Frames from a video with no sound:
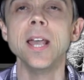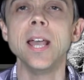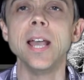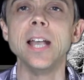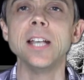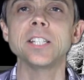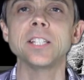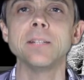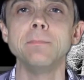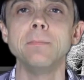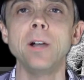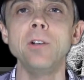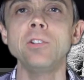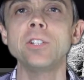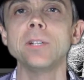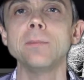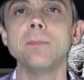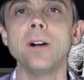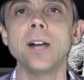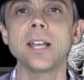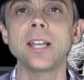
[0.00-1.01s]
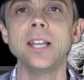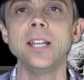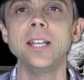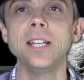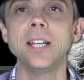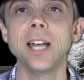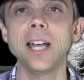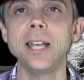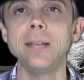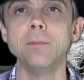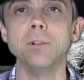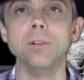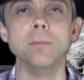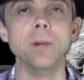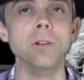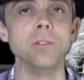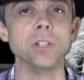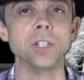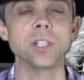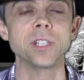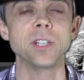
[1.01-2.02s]
It's a motorbiking game or
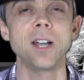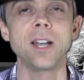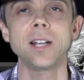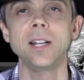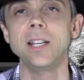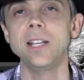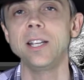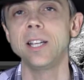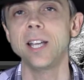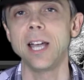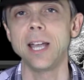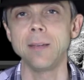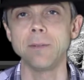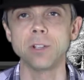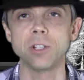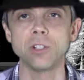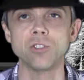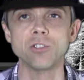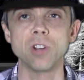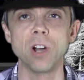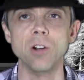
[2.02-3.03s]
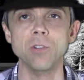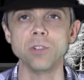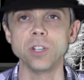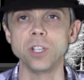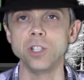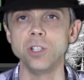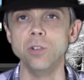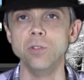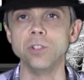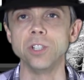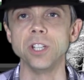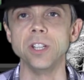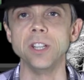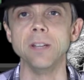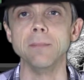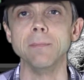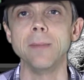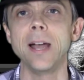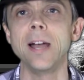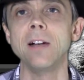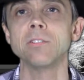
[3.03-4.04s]
motorcycling game controlled using the
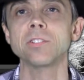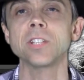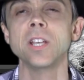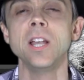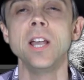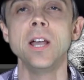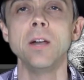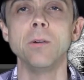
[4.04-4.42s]
mouse.